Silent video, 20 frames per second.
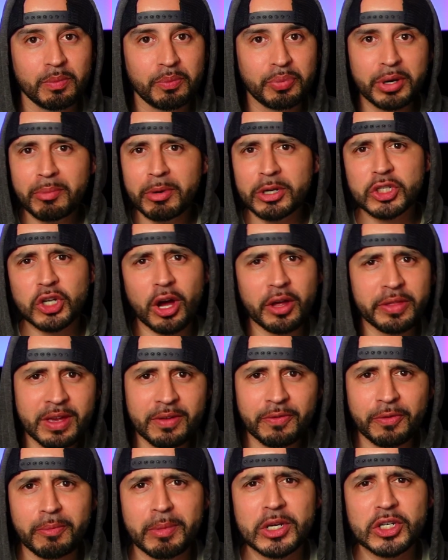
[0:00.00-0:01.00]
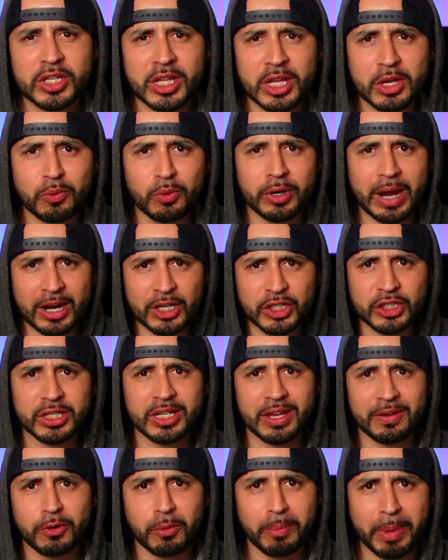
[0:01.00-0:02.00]
much all the information that you would actually
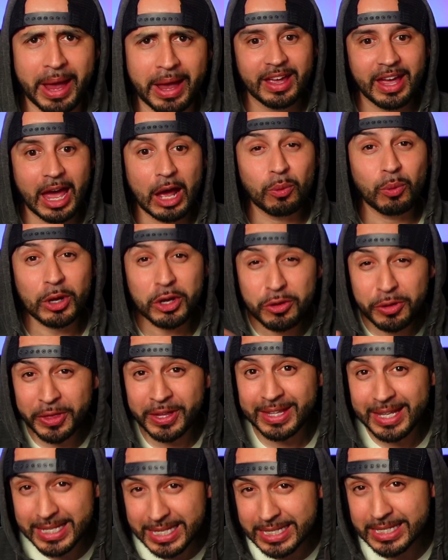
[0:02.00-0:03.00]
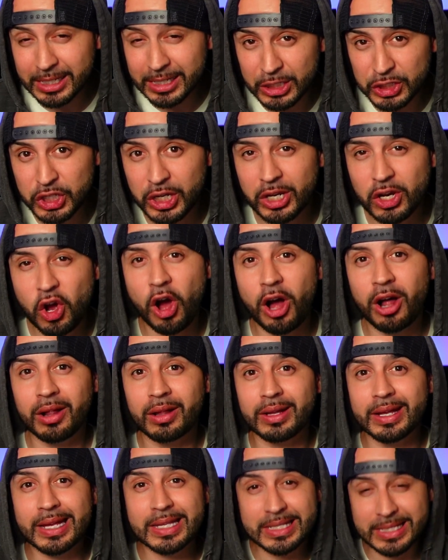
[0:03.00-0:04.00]
give your bank. And while you think this is a legit call,
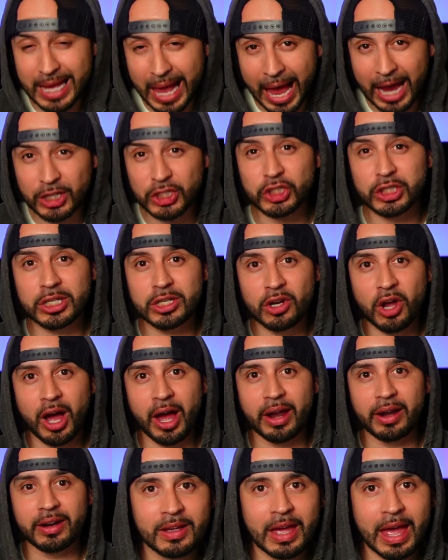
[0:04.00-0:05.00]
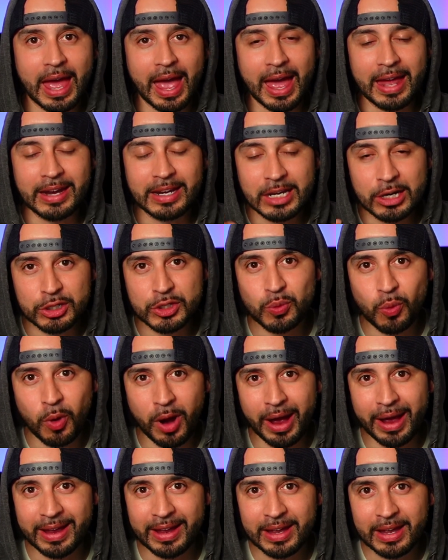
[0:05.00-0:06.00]
it's actually not. And here's
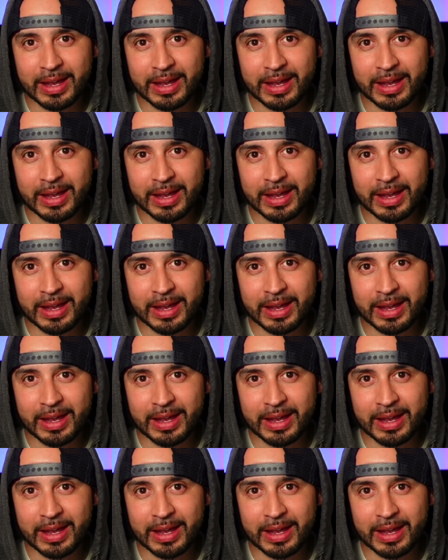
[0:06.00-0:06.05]
why.